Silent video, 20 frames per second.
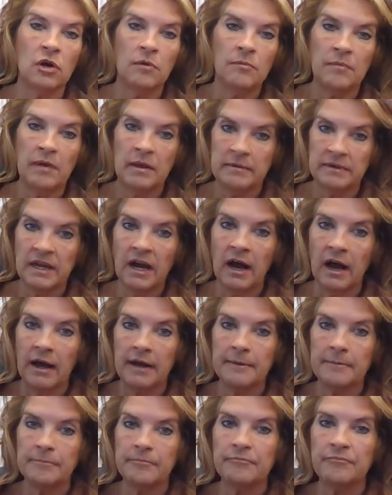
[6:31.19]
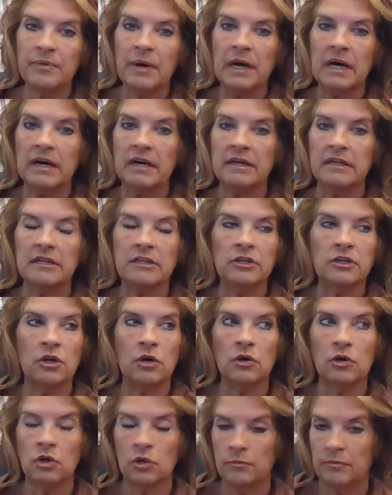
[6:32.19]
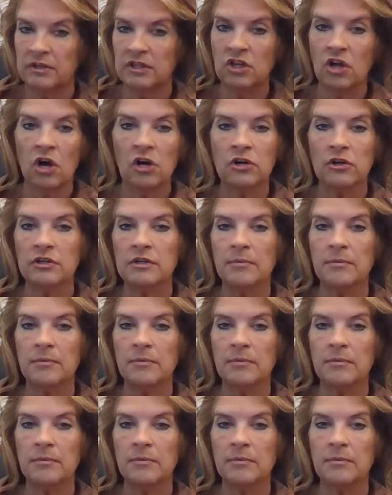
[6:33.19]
maybe not, but it could be longer